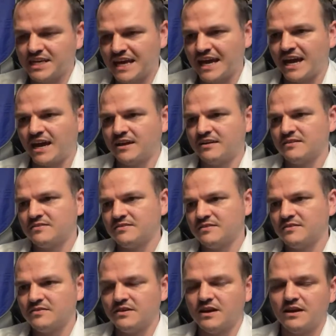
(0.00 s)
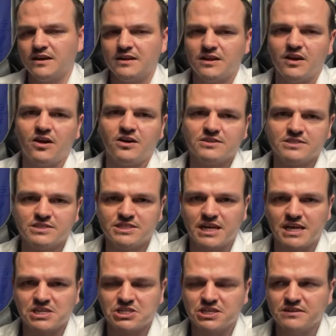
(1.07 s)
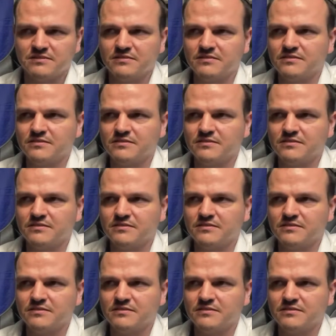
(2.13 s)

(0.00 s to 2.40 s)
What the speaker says: added a last section.